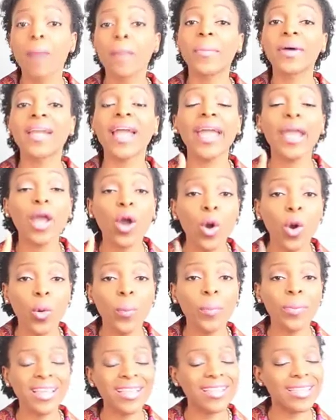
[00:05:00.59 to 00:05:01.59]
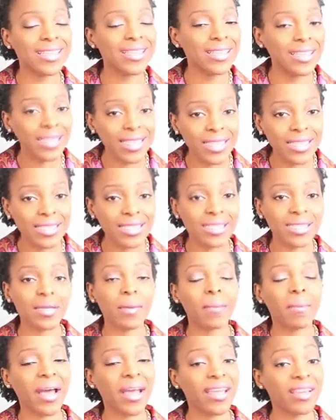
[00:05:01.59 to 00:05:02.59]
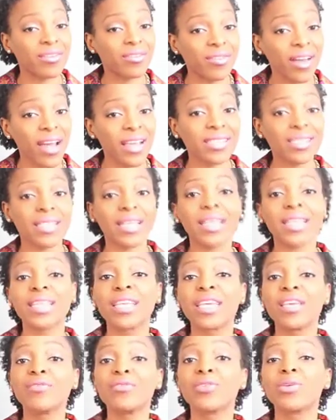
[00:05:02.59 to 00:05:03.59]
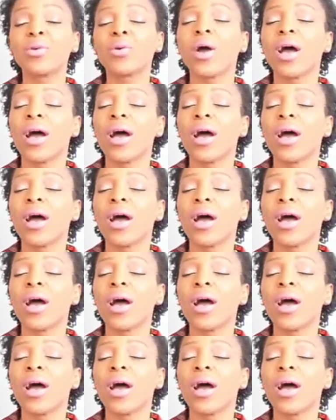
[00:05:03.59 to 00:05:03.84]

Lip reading: but I hope in the least my advice can give you